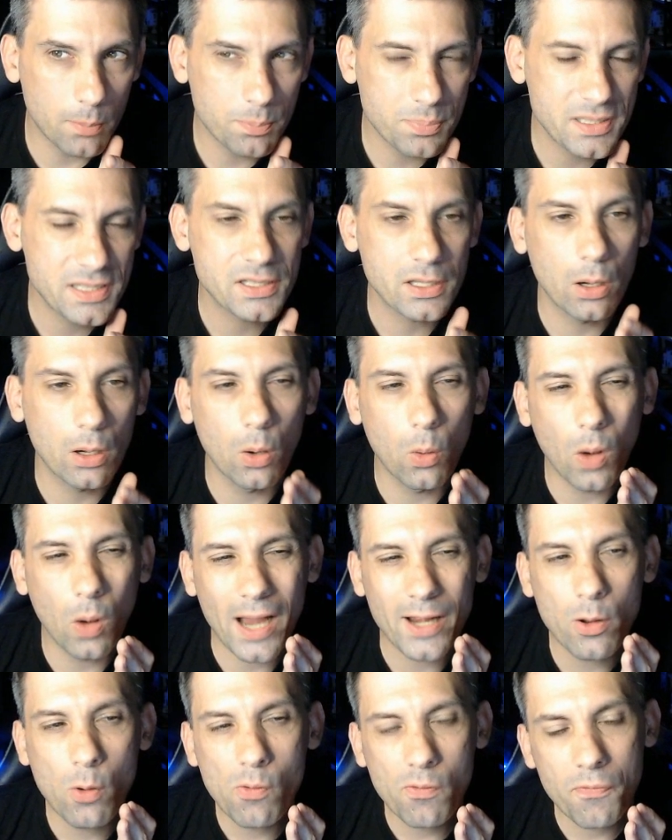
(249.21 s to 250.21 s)
so I
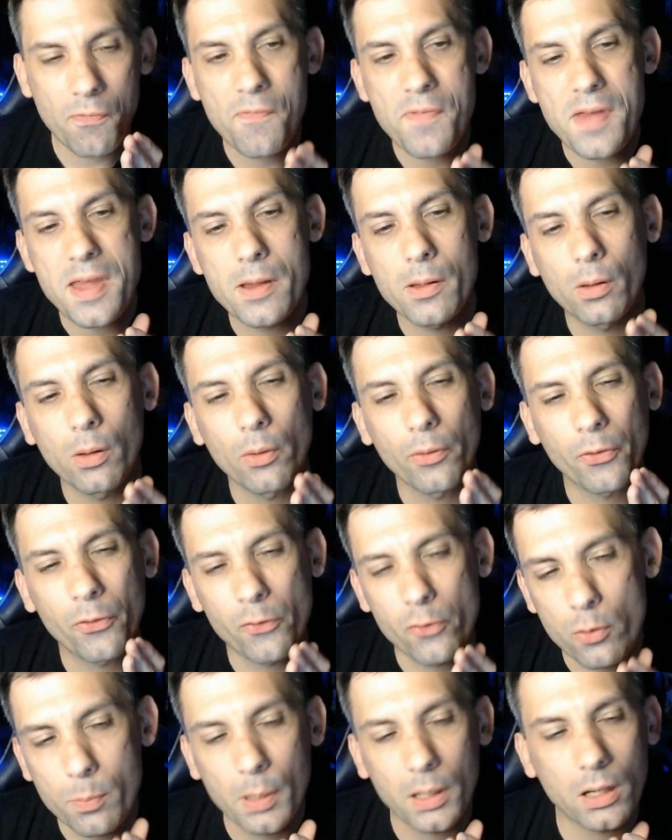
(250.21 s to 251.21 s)
don't feel
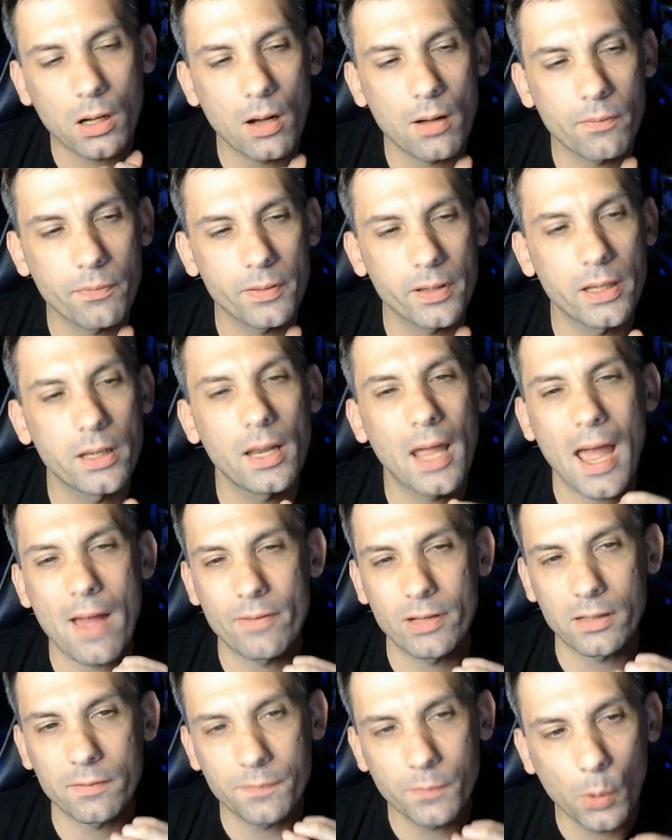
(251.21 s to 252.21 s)
super confident having
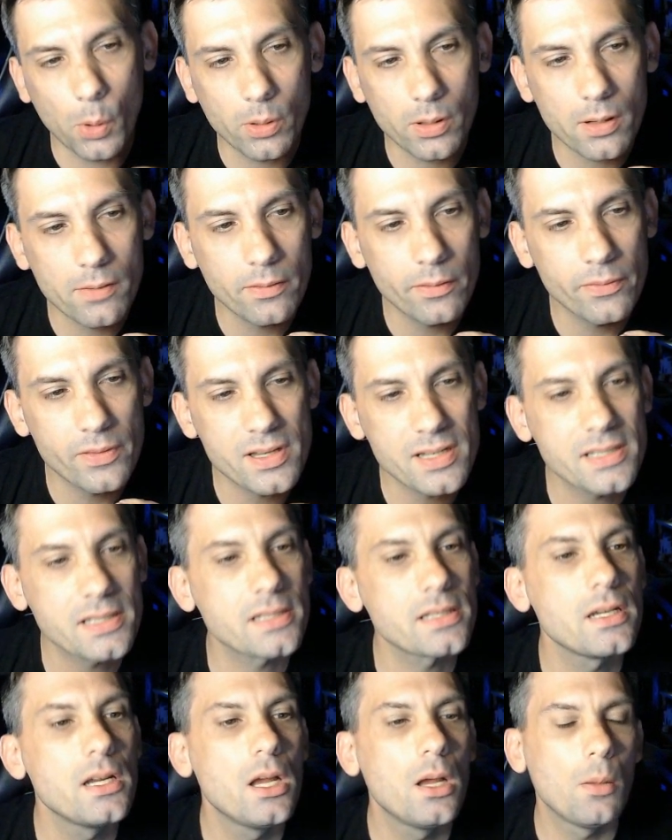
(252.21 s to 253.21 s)
a 4 of this,
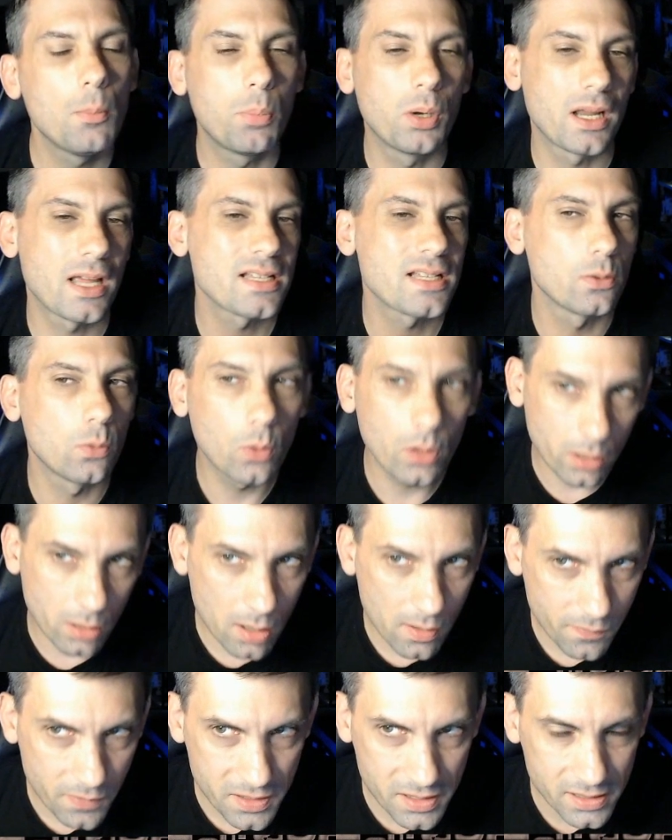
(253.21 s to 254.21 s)
but as a
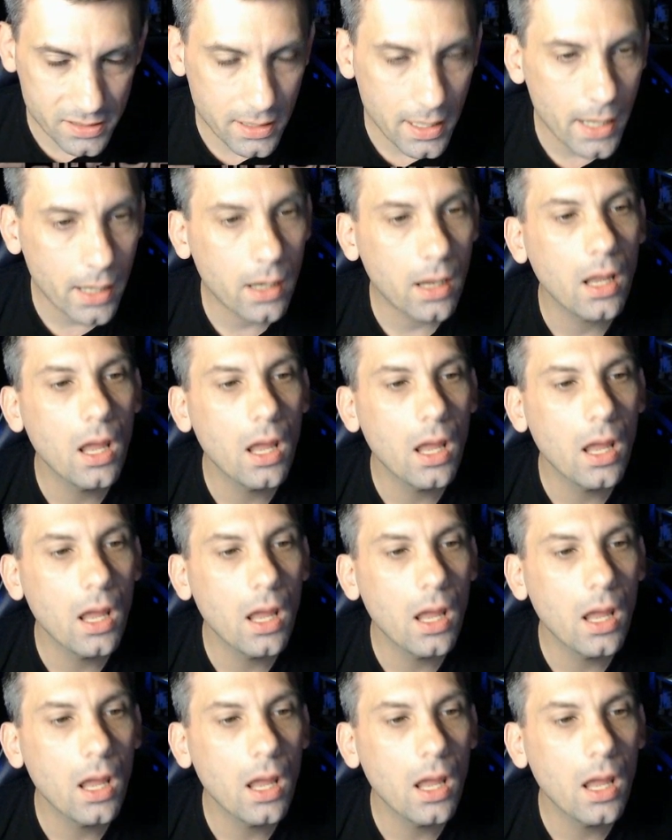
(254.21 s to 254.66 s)
one-off in the deck,